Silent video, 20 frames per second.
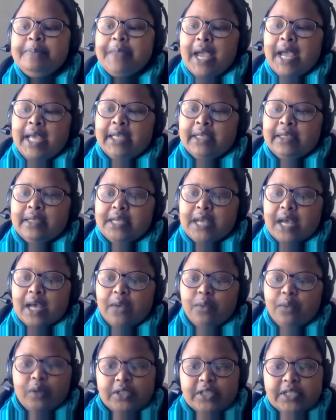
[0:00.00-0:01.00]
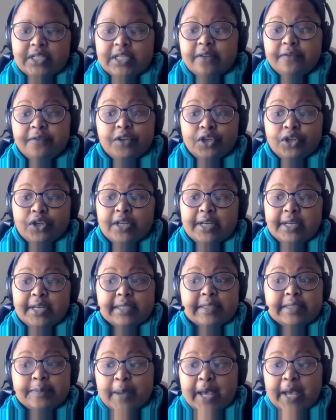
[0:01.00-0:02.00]
And I wondered if you could
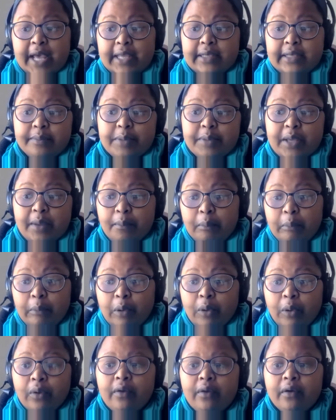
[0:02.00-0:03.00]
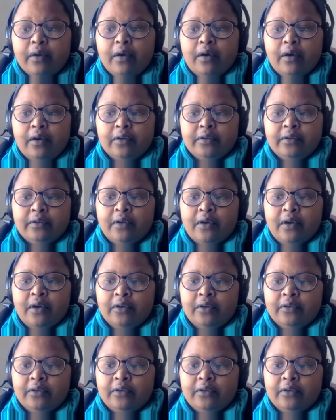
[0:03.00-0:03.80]
expand a bit more on